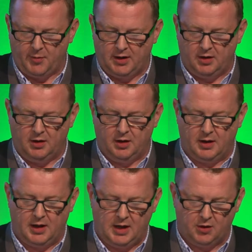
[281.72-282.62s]
making
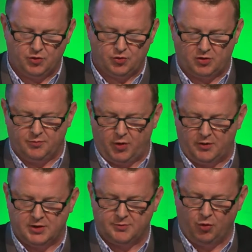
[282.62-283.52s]
the construction
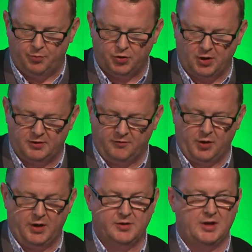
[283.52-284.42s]
process more productive
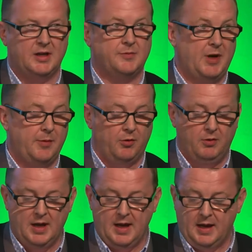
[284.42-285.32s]
by using less
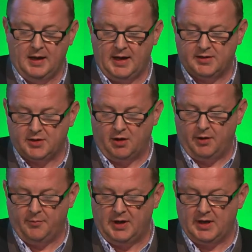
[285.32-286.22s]
people, less
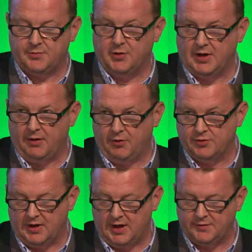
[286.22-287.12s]
time, less
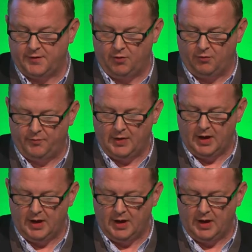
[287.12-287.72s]
materials and less fuel.